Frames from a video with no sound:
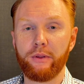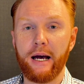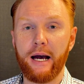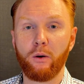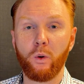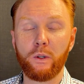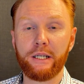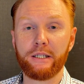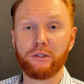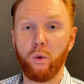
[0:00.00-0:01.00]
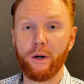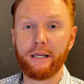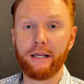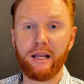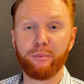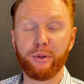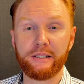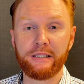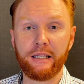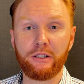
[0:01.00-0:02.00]
that only a
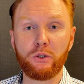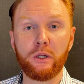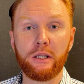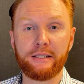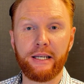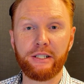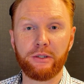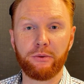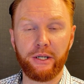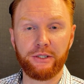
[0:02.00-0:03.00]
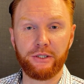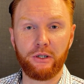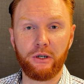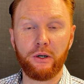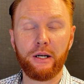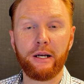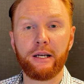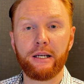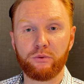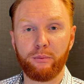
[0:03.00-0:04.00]
29% utilization ratio
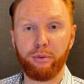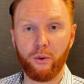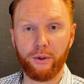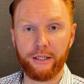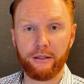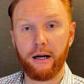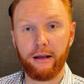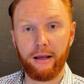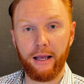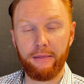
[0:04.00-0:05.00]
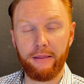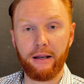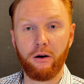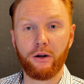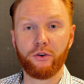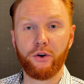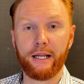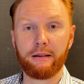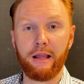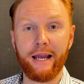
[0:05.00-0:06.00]
is reported. And then on
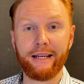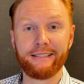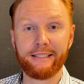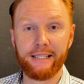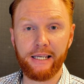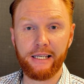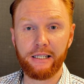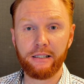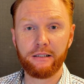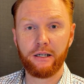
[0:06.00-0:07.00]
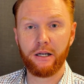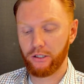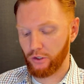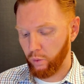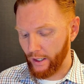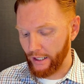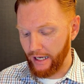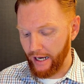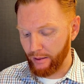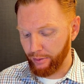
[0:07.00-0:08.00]
credit line C,
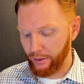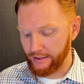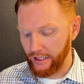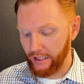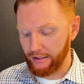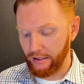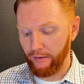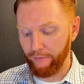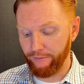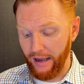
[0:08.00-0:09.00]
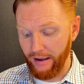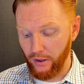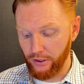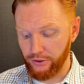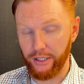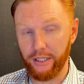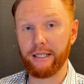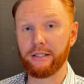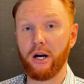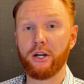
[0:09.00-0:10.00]
29% of 500
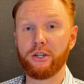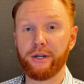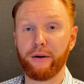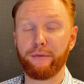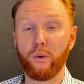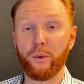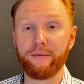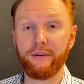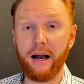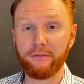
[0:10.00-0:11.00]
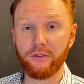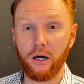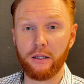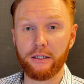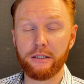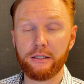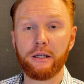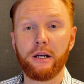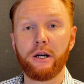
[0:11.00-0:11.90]
is $145.